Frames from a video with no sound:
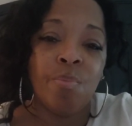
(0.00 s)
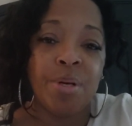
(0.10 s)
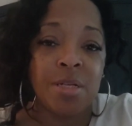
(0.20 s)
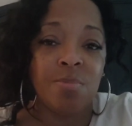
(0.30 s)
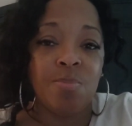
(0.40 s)

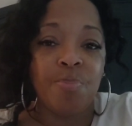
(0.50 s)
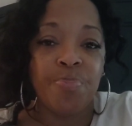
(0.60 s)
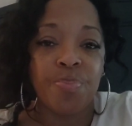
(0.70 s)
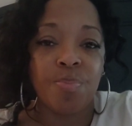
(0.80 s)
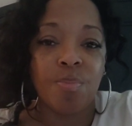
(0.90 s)
But
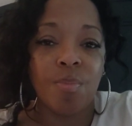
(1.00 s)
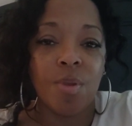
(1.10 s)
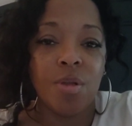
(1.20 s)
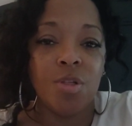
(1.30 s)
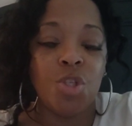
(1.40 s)

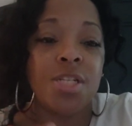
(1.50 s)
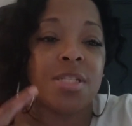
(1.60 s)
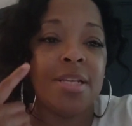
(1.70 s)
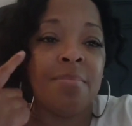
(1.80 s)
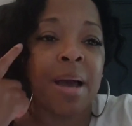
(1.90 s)

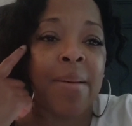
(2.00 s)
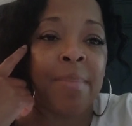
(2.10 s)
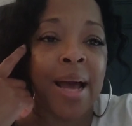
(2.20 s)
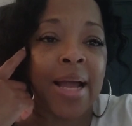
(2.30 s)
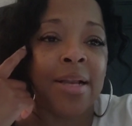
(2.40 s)
just in my
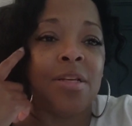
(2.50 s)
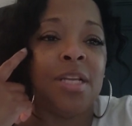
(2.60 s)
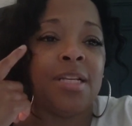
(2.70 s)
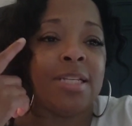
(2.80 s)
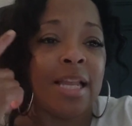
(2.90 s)
mind,
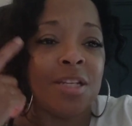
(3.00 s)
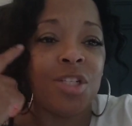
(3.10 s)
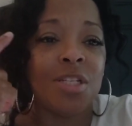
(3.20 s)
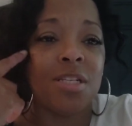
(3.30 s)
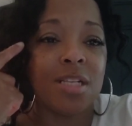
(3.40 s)
the
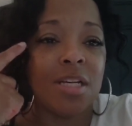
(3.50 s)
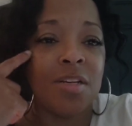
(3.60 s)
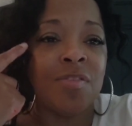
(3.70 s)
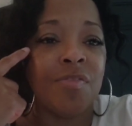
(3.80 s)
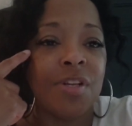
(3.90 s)
intelligence
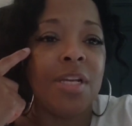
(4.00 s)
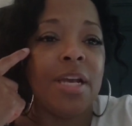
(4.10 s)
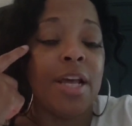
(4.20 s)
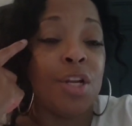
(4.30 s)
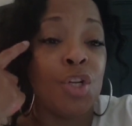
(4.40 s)
of
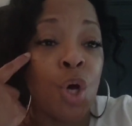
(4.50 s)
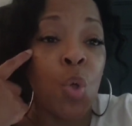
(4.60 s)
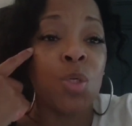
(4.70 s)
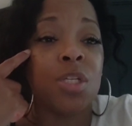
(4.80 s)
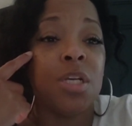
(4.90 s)
an
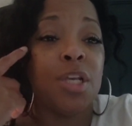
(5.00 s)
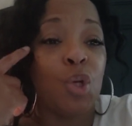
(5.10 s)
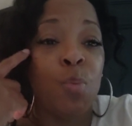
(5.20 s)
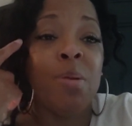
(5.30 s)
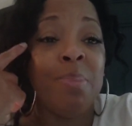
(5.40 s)
adult
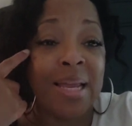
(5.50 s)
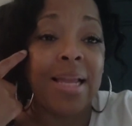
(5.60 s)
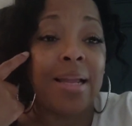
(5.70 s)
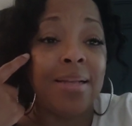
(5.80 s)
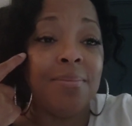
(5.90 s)
human
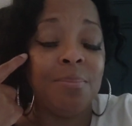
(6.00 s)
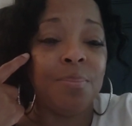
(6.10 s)
being,